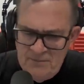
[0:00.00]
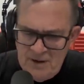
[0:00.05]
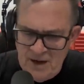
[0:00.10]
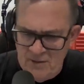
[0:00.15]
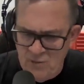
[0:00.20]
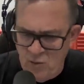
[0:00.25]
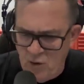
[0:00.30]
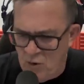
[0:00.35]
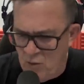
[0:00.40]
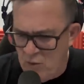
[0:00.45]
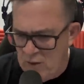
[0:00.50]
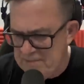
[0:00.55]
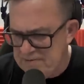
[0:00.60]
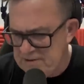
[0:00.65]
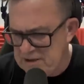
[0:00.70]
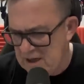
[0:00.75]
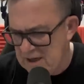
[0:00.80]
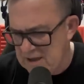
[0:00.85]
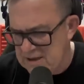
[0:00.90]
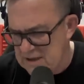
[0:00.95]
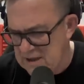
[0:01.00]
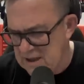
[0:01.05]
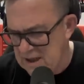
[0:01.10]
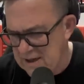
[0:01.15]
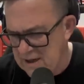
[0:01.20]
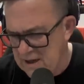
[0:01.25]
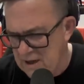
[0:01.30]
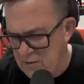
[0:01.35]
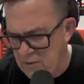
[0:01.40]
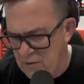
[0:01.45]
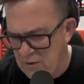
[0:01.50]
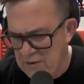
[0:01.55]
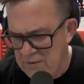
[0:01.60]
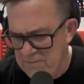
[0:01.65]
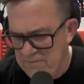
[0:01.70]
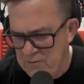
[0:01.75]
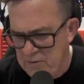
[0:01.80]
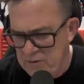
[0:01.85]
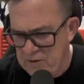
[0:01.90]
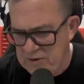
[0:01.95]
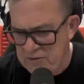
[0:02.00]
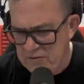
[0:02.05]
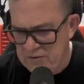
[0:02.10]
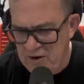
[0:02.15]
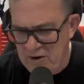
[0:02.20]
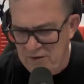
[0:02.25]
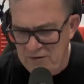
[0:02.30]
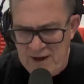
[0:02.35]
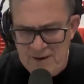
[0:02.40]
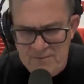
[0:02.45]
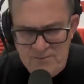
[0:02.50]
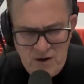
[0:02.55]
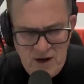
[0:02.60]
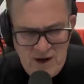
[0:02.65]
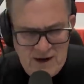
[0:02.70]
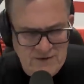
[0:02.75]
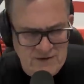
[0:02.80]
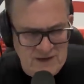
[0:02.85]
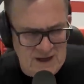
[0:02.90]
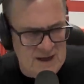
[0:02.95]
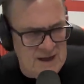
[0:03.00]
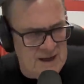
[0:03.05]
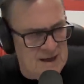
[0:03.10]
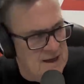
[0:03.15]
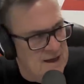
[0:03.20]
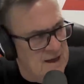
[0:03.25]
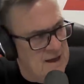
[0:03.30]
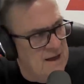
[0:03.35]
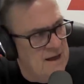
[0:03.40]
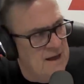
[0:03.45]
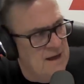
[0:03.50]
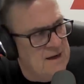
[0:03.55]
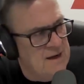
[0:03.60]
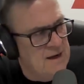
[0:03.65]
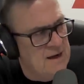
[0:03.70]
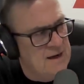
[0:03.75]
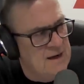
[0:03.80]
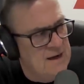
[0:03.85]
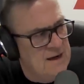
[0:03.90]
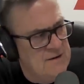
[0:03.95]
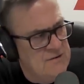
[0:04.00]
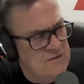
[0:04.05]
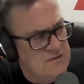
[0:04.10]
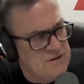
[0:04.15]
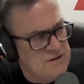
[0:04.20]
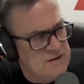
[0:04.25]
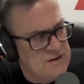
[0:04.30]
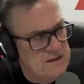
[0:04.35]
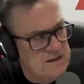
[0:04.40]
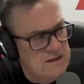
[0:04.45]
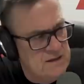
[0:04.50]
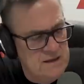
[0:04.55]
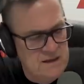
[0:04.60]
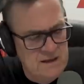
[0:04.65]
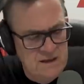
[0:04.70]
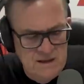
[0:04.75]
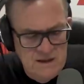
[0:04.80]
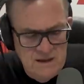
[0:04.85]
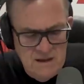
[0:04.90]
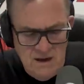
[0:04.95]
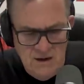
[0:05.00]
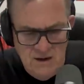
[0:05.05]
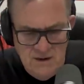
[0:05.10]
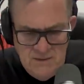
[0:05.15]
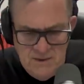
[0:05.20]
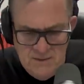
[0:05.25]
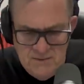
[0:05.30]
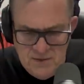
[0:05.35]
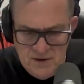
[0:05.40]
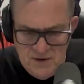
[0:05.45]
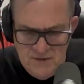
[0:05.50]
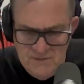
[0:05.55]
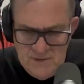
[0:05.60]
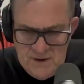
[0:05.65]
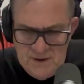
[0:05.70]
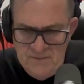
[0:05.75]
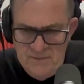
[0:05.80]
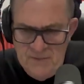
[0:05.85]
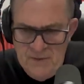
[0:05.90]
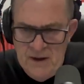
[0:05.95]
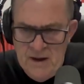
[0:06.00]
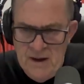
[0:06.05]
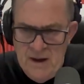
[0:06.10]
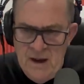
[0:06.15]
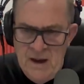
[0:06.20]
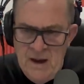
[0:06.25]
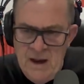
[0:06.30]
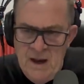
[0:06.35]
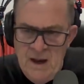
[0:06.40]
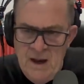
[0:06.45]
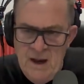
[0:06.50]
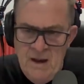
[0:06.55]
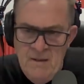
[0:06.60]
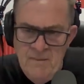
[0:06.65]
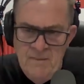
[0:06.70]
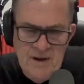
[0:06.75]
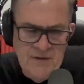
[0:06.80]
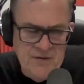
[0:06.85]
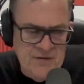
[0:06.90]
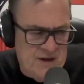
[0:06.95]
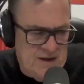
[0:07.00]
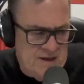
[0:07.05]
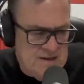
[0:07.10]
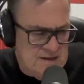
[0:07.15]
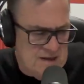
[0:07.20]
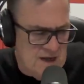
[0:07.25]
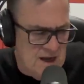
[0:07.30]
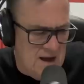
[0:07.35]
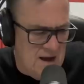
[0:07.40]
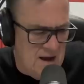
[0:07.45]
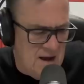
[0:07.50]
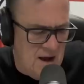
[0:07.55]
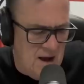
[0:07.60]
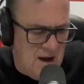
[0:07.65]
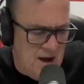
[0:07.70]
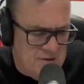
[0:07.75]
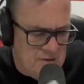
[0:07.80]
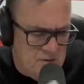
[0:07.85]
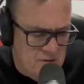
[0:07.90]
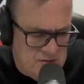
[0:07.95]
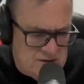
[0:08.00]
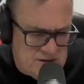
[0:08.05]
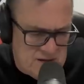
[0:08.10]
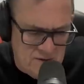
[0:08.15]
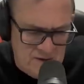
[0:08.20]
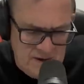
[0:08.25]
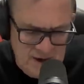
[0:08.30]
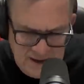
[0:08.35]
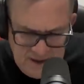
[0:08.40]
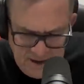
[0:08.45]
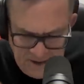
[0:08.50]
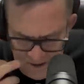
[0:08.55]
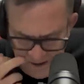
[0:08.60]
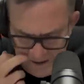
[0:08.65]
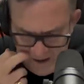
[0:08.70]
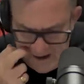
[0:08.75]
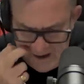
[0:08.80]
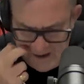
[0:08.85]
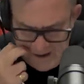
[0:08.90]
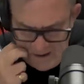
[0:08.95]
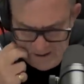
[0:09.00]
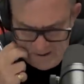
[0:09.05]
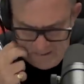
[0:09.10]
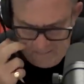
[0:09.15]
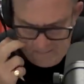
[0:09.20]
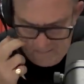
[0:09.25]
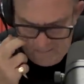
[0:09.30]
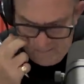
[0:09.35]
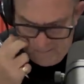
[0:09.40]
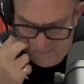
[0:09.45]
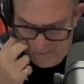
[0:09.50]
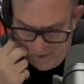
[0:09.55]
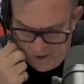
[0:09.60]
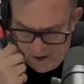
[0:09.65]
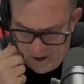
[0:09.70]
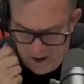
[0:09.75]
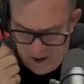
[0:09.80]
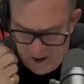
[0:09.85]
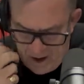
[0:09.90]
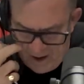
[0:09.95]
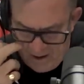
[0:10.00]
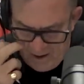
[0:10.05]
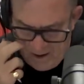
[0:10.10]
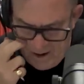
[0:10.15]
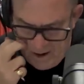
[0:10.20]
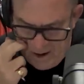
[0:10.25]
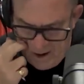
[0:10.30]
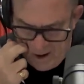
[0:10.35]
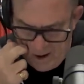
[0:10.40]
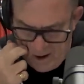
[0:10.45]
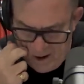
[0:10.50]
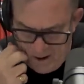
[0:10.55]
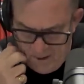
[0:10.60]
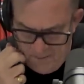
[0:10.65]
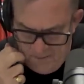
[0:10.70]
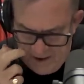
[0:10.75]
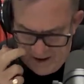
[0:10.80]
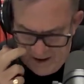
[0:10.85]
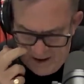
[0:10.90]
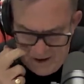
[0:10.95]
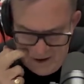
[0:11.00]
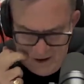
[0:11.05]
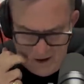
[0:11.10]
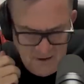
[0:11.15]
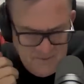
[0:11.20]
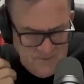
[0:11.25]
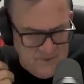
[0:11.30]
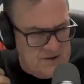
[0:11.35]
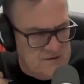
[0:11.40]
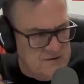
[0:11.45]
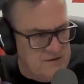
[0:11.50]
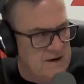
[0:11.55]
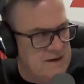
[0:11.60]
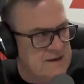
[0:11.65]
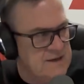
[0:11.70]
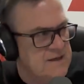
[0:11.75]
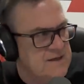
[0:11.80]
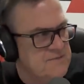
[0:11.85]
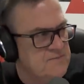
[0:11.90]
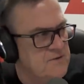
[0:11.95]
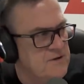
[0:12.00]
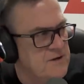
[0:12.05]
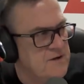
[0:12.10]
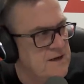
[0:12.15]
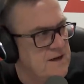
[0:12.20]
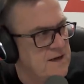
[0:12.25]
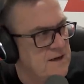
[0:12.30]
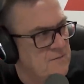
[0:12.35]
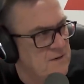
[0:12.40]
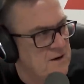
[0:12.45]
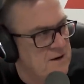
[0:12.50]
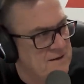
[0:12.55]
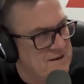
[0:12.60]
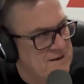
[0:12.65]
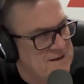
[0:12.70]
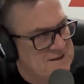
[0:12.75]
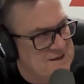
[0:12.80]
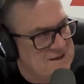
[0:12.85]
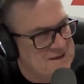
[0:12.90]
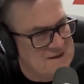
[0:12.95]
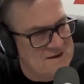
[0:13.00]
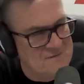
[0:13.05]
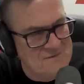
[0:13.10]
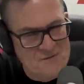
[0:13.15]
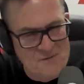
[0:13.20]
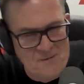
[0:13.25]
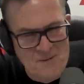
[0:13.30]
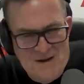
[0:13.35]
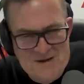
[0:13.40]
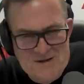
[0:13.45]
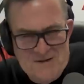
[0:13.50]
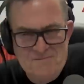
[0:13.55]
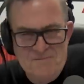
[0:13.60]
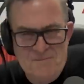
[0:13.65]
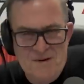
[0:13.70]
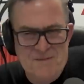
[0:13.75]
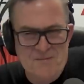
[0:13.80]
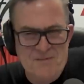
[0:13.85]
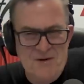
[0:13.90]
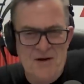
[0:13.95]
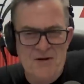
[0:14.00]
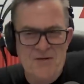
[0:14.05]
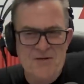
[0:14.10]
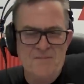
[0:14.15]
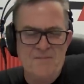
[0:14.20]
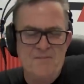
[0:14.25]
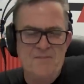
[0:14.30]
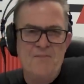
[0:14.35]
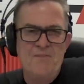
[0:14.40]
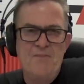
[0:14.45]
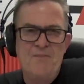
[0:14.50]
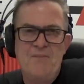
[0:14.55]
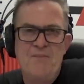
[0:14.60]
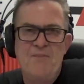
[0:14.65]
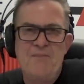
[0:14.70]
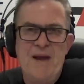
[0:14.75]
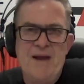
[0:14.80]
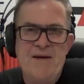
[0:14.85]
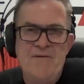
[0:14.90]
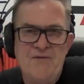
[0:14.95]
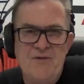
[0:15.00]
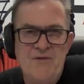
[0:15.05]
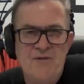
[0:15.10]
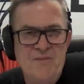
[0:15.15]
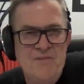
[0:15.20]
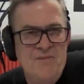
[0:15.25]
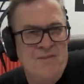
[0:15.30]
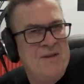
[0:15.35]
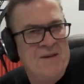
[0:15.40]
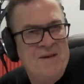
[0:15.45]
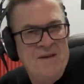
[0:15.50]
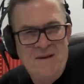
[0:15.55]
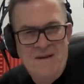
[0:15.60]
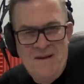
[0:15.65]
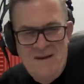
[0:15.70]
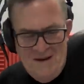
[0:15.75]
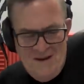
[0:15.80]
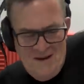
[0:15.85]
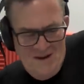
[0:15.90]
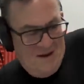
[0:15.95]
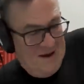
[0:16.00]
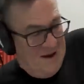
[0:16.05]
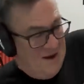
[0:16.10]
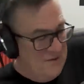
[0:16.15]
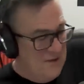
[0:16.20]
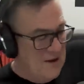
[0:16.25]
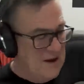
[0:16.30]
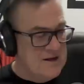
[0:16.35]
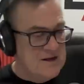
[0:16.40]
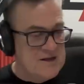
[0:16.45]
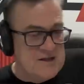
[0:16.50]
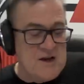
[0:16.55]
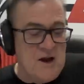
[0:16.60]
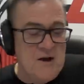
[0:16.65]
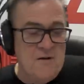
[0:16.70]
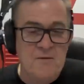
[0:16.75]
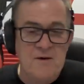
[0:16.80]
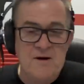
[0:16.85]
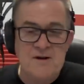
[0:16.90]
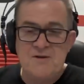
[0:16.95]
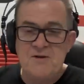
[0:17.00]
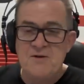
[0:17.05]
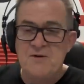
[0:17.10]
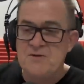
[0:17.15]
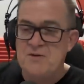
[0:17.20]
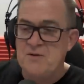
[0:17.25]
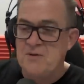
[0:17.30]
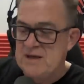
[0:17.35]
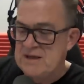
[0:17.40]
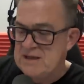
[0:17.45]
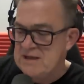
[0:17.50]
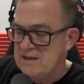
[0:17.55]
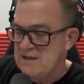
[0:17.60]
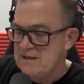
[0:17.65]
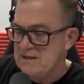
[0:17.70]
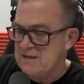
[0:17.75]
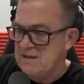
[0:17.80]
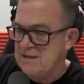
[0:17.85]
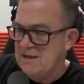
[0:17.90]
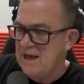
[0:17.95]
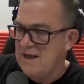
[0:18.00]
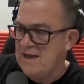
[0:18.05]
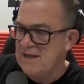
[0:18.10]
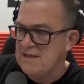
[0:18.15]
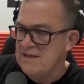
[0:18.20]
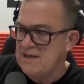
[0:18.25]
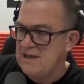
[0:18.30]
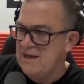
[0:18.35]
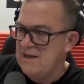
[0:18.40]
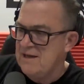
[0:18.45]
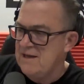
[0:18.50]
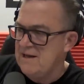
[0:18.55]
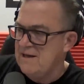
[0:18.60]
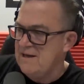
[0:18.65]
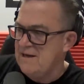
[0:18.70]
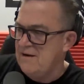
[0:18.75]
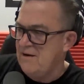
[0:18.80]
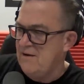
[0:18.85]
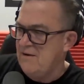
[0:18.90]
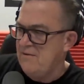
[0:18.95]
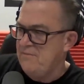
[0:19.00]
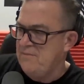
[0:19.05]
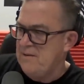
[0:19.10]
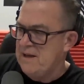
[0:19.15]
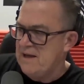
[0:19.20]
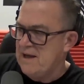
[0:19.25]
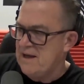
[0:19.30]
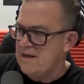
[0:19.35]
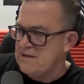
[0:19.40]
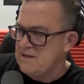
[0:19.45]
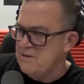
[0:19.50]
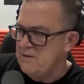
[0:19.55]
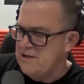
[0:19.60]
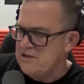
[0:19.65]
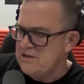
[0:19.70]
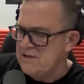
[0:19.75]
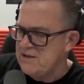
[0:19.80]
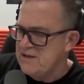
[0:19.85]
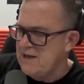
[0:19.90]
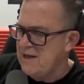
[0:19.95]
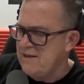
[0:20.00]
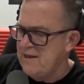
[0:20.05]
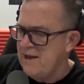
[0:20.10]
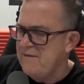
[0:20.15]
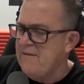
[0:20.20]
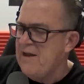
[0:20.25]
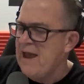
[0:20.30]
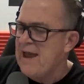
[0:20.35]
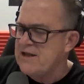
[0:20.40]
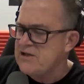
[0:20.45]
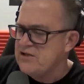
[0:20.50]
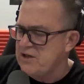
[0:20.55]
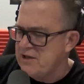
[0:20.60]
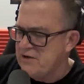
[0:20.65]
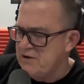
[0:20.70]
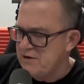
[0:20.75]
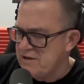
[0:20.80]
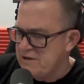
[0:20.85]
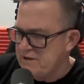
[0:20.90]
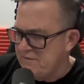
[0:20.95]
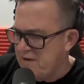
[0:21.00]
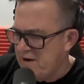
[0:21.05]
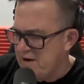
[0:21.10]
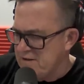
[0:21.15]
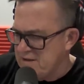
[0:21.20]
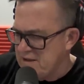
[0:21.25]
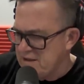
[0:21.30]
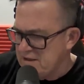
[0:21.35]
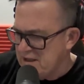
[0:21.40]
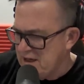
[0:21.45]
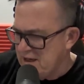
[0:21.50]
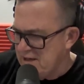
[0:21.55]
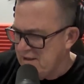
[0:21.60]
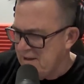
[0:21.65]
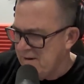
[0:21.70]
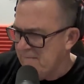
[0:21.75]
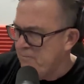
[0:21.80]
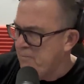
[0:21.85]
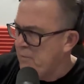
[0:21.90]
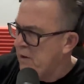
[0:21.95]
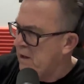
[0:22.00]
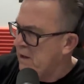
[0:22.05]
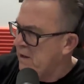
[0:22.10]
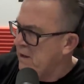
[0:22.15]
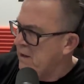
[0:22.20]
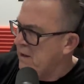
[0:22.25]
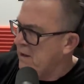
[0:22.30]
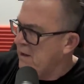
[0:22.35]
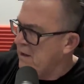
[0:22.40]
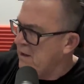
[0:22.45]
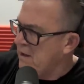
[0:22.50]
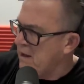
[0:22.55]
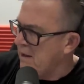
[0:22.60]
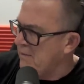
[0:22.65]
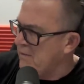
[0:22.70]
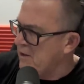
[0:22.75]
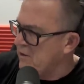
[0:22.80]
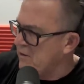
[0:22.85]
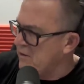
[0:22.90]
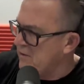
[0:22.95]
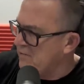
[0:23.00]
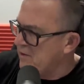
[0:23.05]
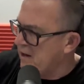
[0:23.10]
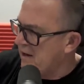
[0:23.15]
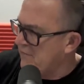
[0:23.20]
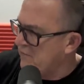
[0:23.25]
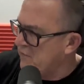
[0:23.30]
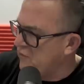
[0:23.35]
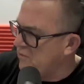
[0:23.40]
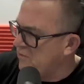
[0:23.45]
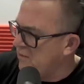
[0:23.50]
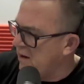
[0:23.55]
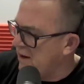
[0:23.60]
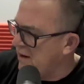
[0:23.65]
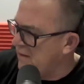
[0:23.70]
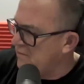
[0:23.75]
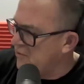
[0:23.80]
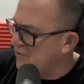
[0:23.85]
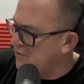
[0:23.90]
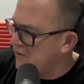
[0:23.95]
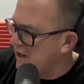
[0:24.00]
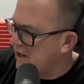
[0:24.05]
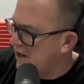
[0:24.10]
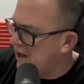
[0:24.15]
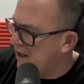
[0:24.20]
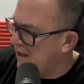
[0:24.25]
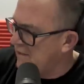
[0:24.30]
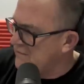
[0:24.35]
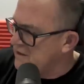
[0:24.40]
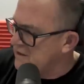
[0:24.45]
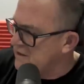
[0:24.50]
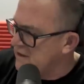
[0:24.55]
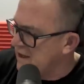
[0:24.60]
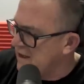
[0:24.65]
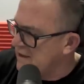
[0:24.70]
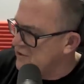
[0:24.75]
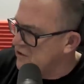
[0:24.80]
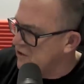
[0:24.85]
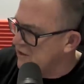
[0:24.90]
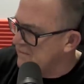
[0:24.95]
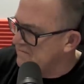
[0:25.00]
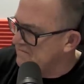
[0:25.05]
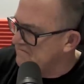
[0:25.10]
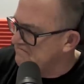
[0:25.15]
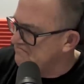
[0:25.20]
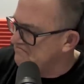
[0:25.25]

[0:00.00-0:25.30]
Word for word: by what websites they go on, whether or not they braid their hair and are interested in home improvement. But things uh, I'd also add that uh, Ben and I have been trying desperately to get one of these disinformation people on the platform. And they just don't want to talk to us because they are scared of being asked questions. And they've actually gone as far as to say that coming on the platform might put their lives in danger,